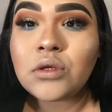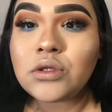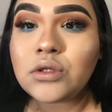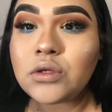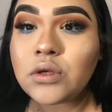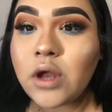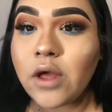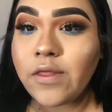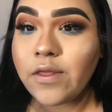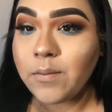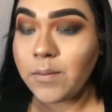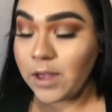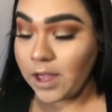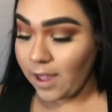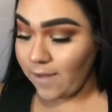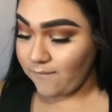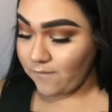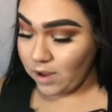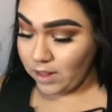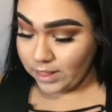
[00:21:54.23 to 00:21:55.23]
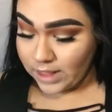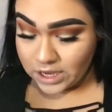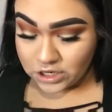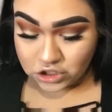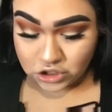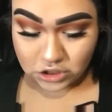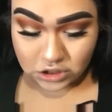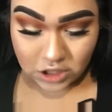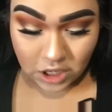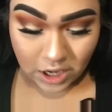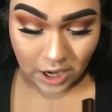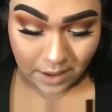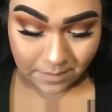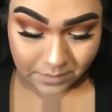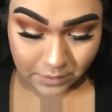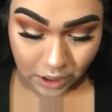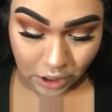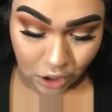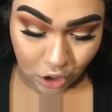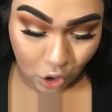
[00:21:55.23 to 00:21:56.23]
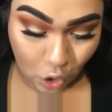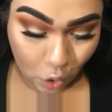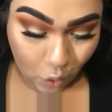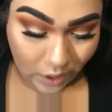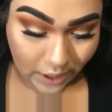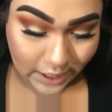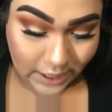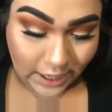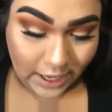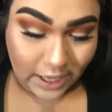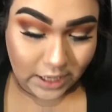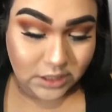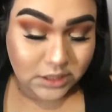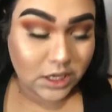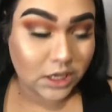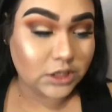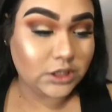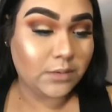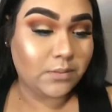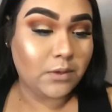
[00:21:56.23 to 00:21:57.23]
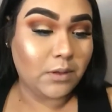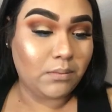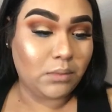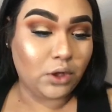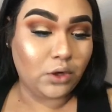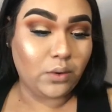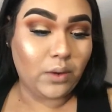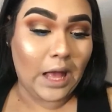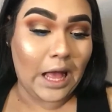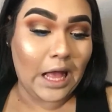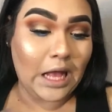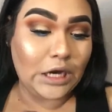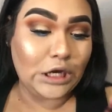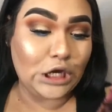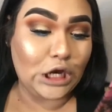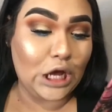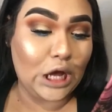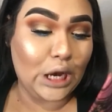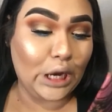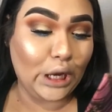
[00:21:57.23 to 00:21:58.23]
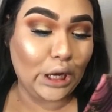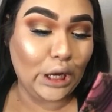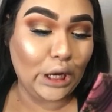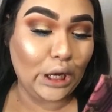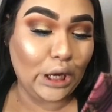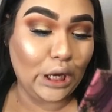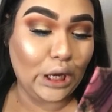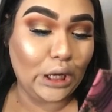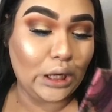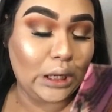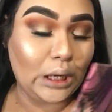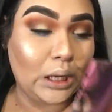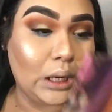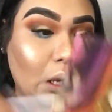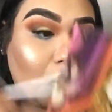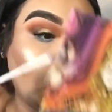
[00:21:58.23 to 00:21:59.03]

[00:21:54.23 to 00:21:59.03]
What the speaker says: So now that we have our lashes on, I'm gonna go in and touch the blue again,